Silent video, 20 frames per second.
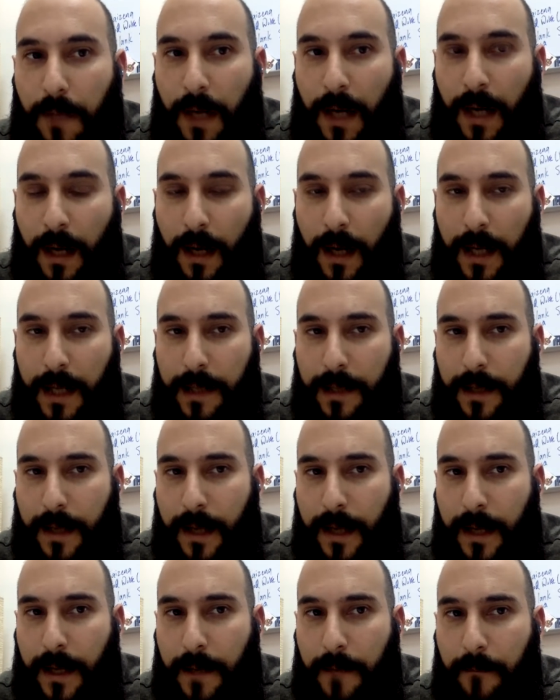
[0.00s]
I'd
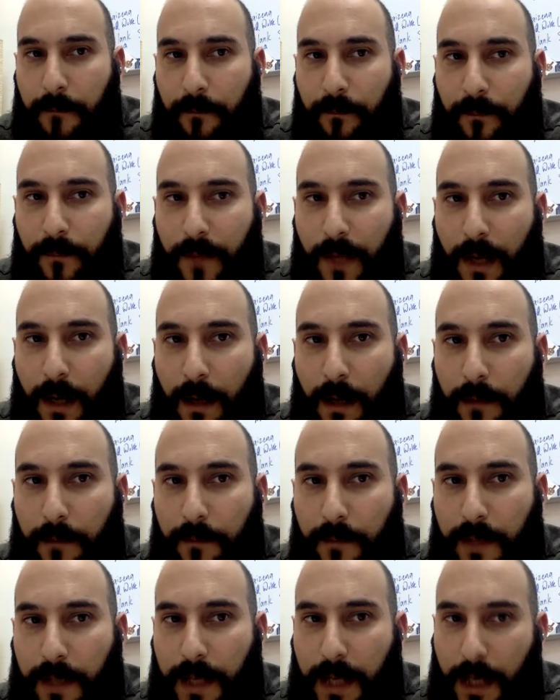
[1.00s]
say
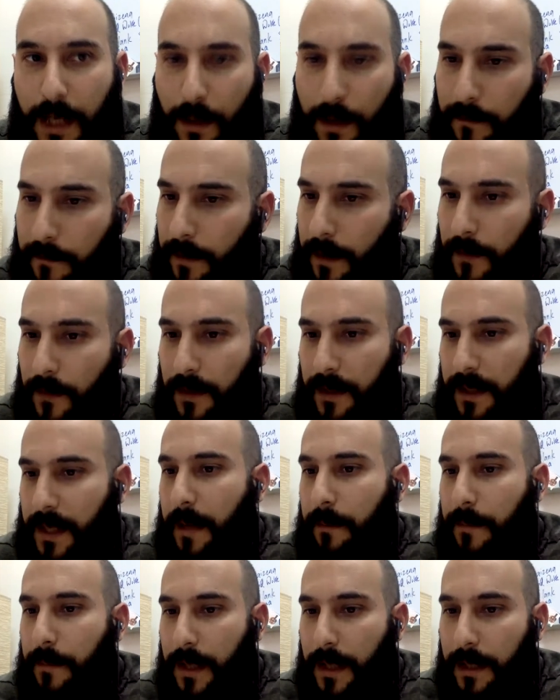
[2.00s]
I'll stick around for another
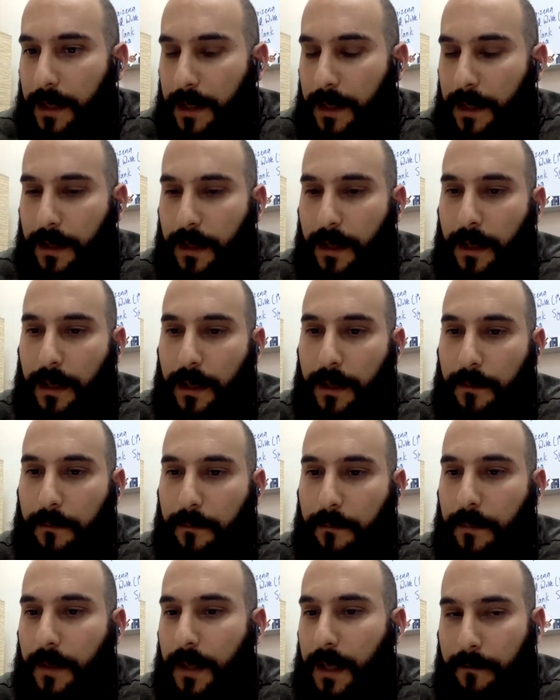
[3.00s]
10 minutes,
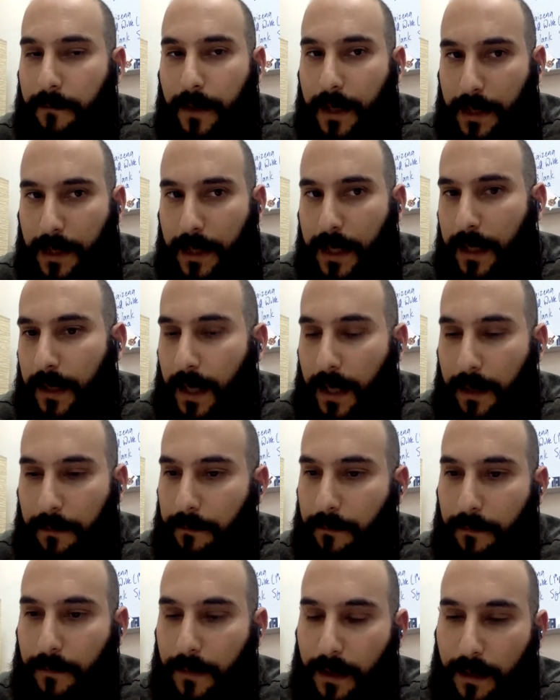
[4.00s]
but if I see
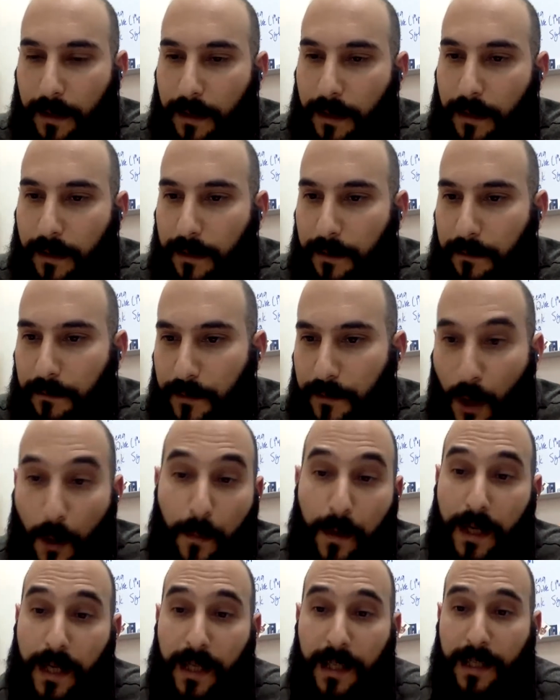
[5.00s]
that
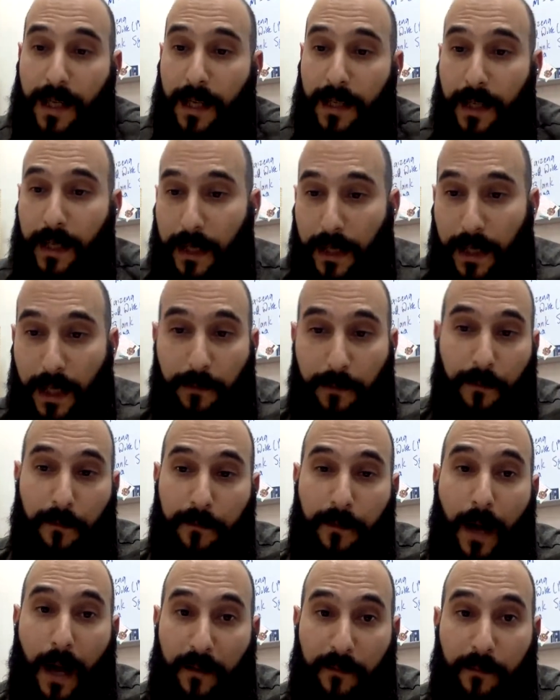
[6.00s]
nobody says anything
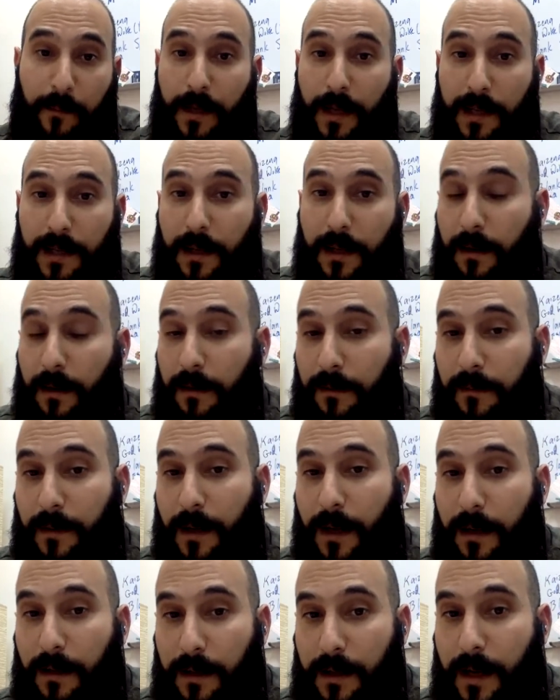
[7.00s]
for 5 minutes,
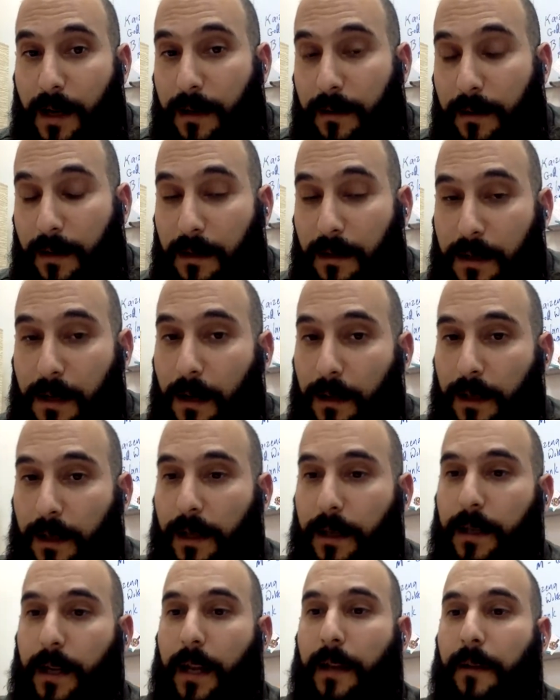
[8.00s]
I'll cut it. I'll call
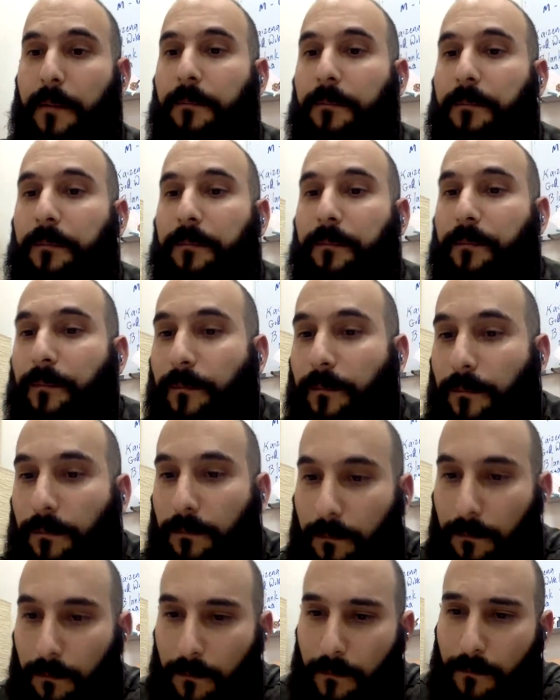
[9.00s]
it a day.
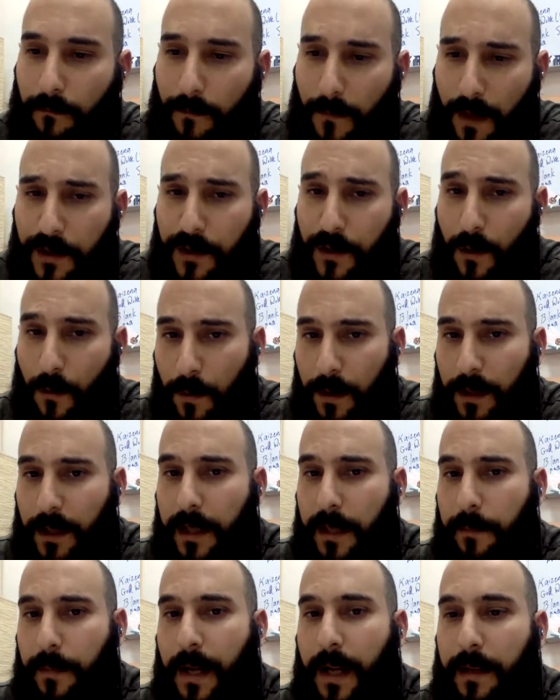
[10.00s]
So it
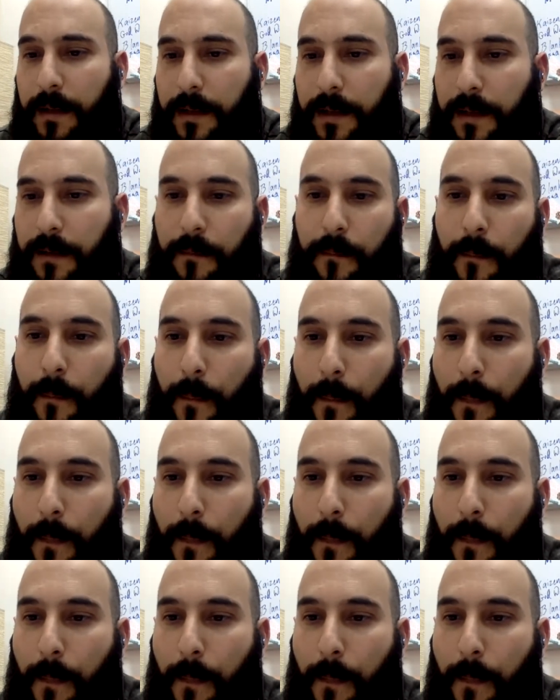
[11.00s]
really depends.